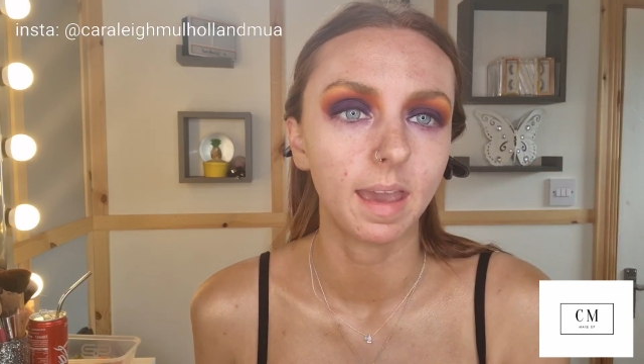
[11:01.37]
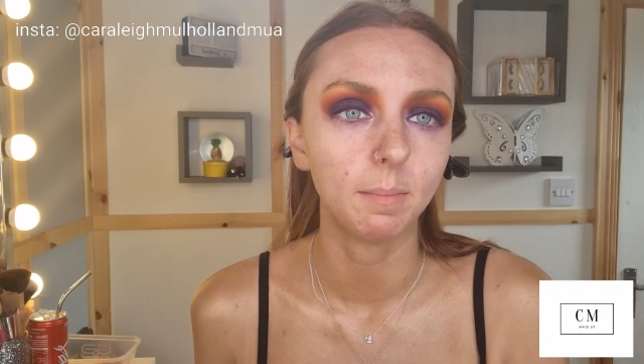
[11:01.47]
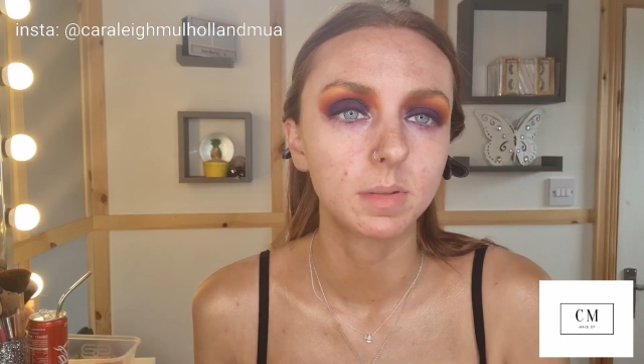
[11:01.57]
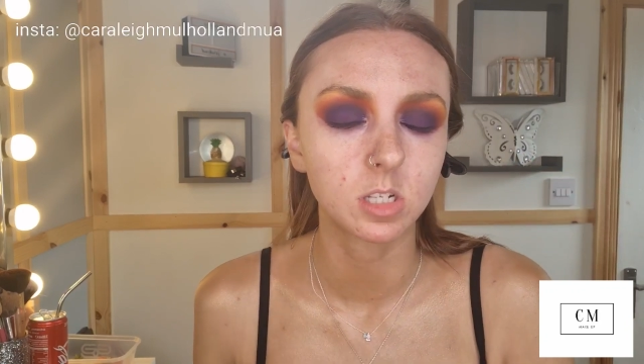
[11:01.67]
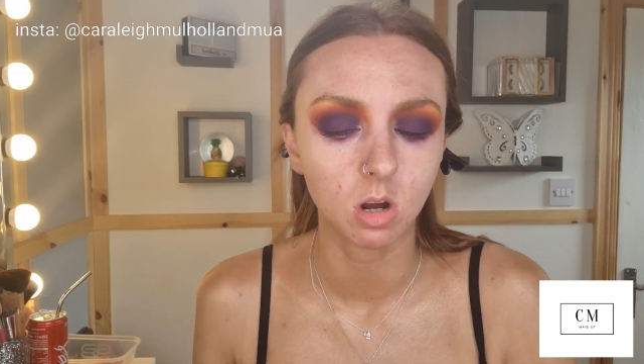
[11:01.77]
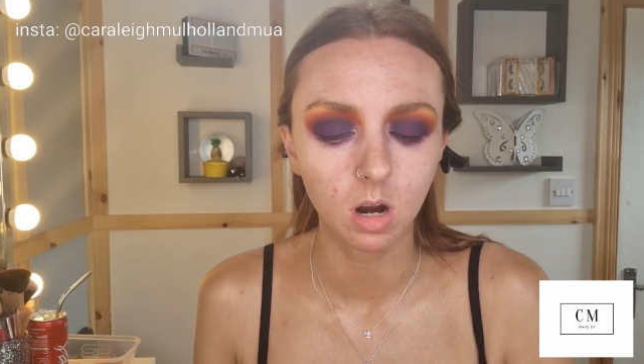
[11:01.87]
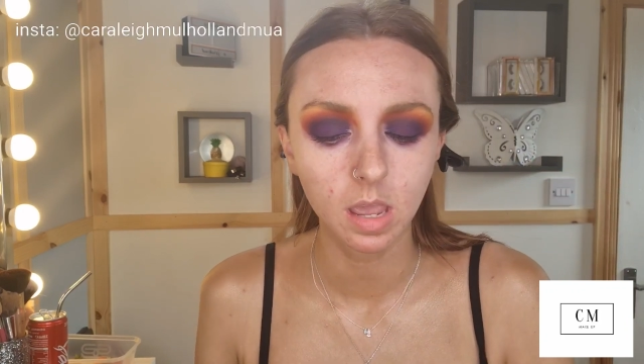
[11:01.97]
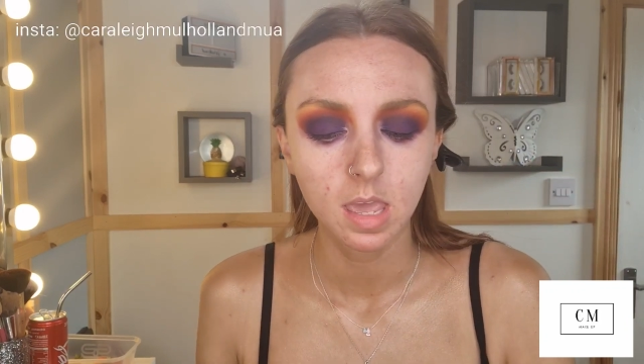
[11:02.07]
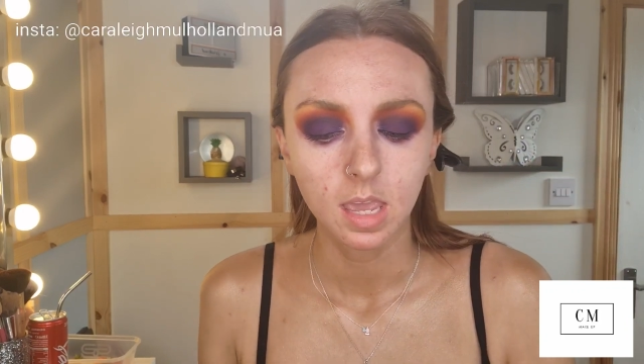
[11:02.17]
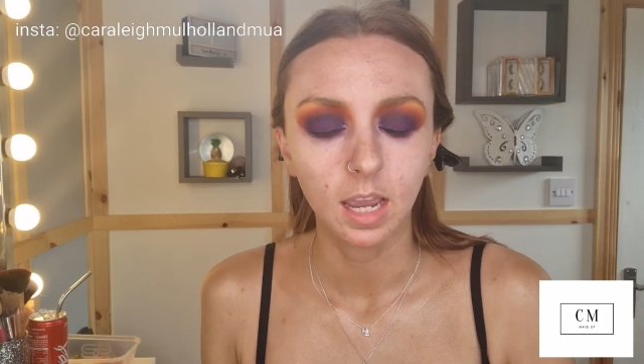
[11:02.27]
the Hype
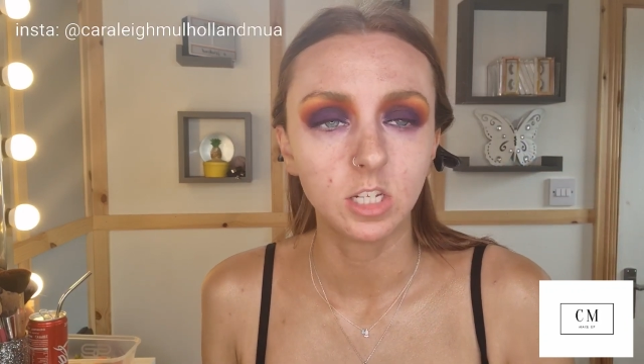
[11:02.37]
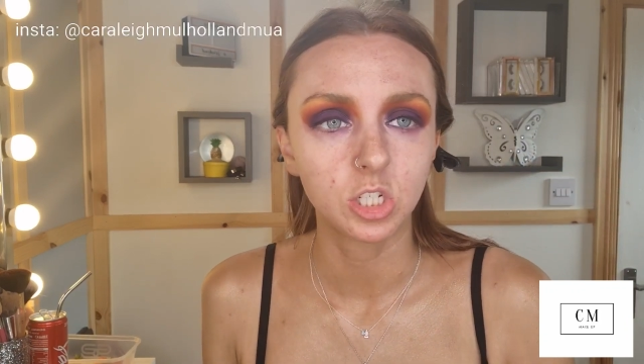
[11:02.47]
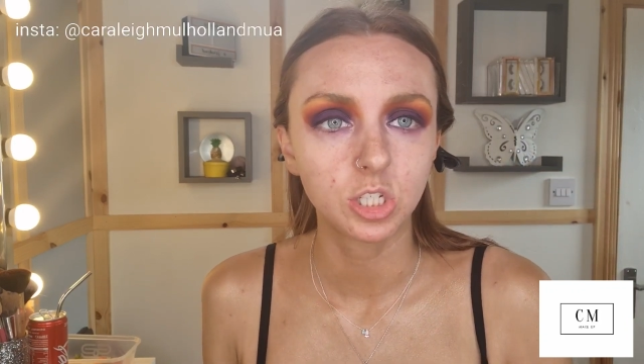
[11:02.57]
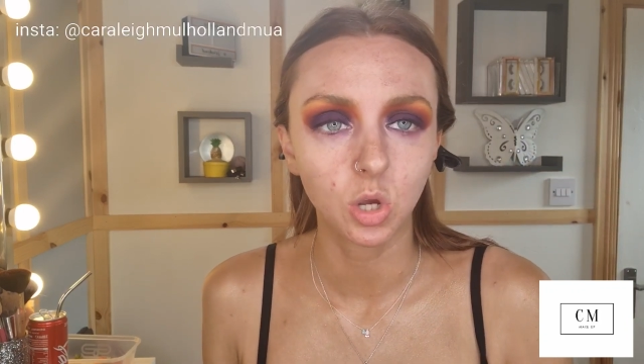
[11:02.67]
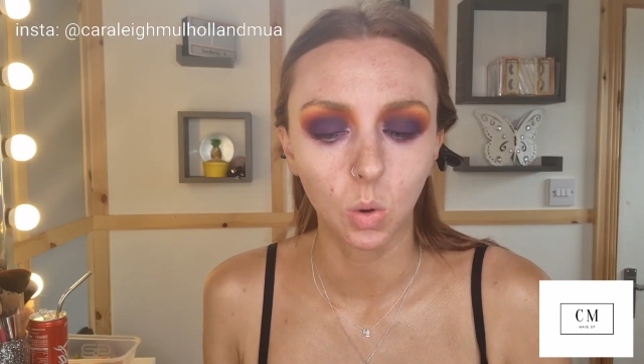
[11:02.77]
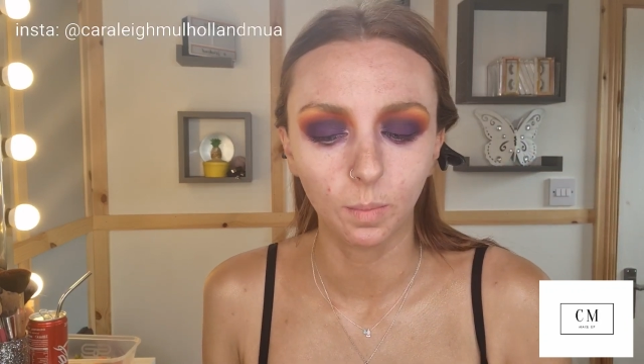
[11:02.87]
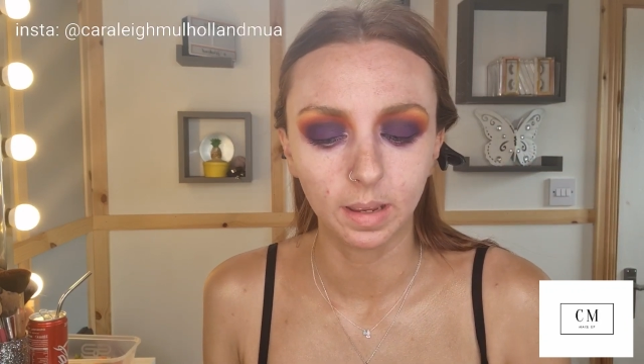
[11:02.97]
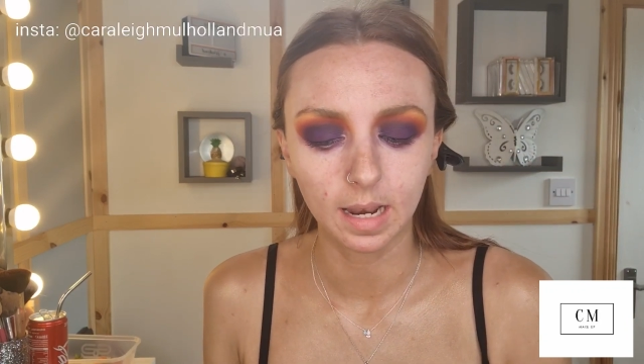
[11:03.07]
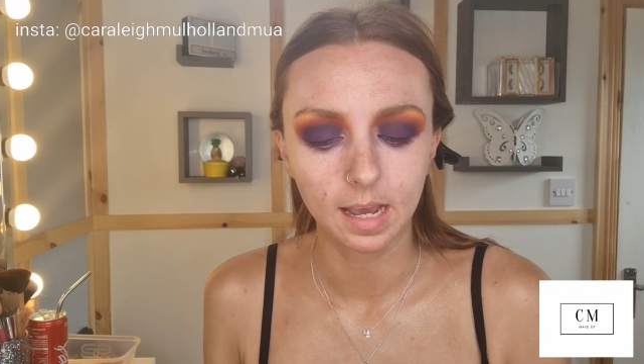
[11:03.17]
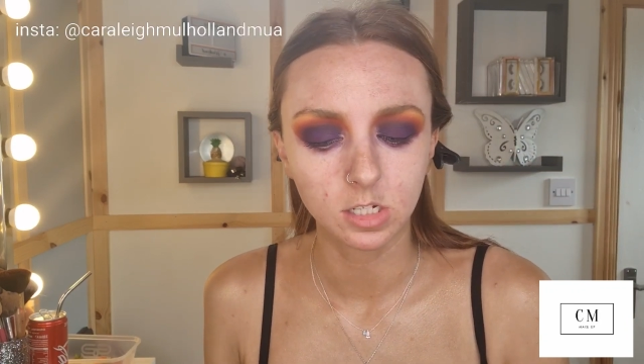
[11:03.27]
mascara and just coat
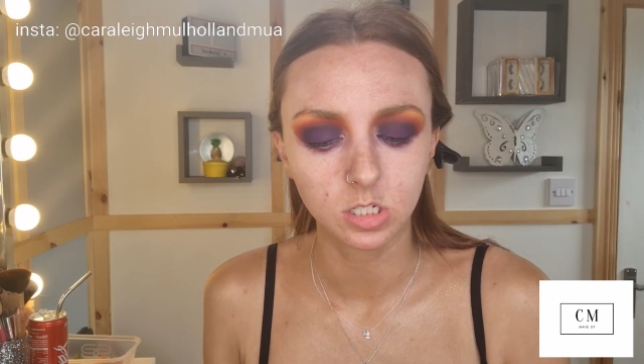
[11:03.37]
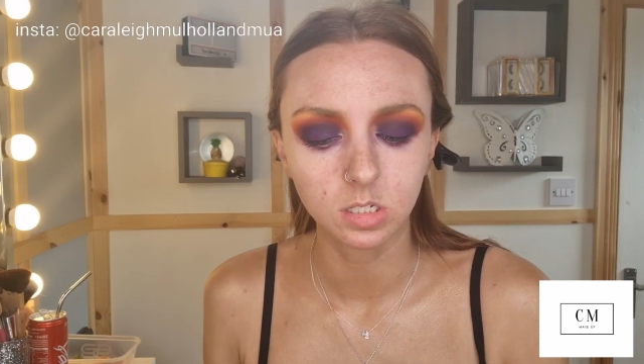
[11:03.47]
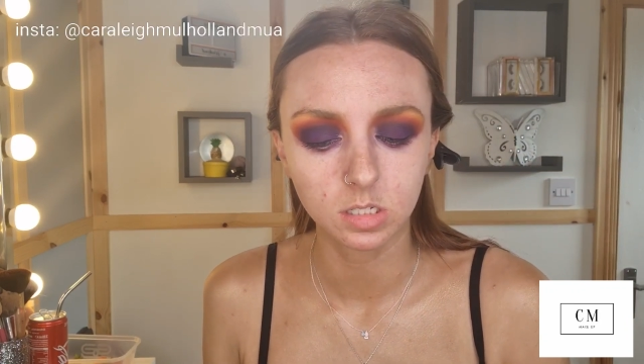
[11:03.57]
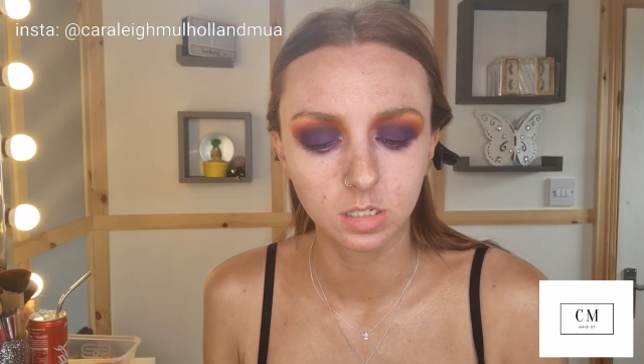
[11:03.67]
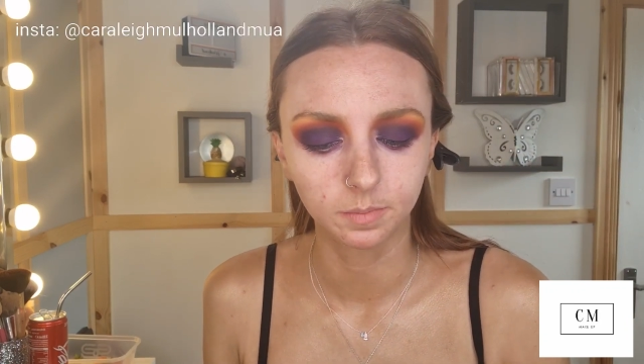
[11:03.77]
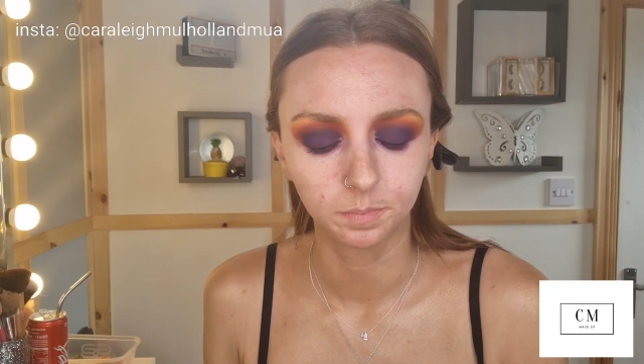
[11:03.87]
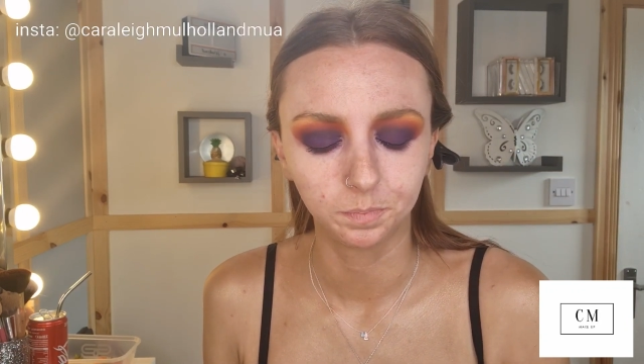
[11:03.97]
my lashes.